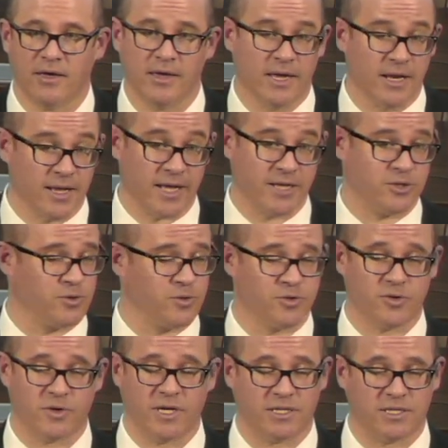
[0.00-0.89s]
intellectual
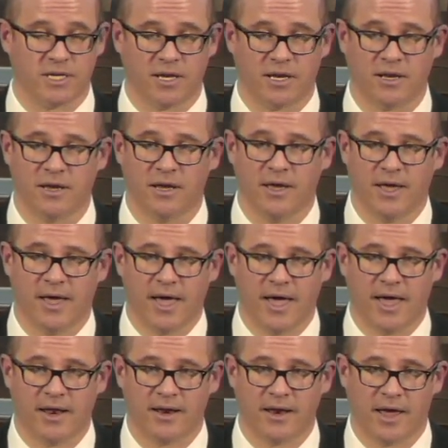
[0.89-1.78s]
tradition,
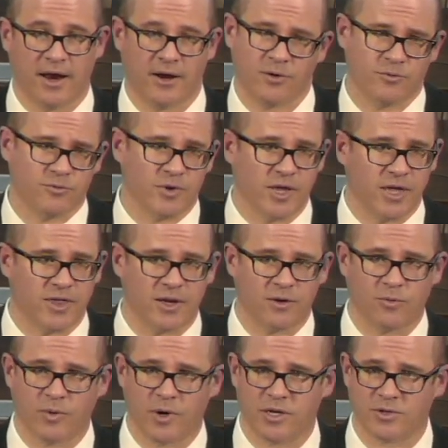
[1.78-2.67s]
and I don't really
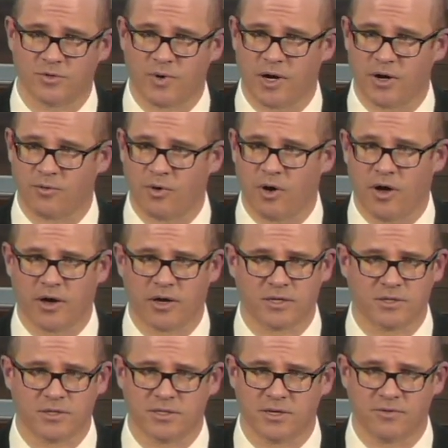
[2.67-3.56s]
think one is right or wrong.
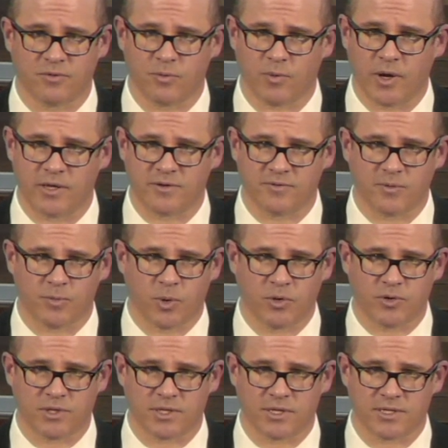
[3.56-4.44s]
It's just different ways of
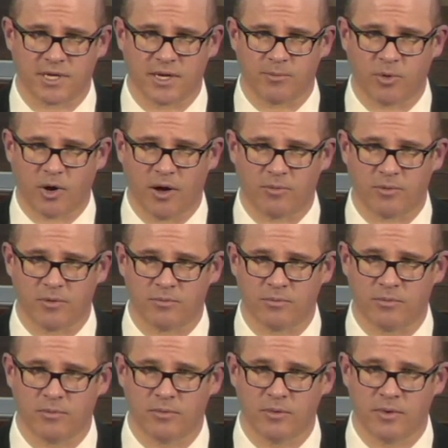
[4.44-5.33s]
approaching the same problem.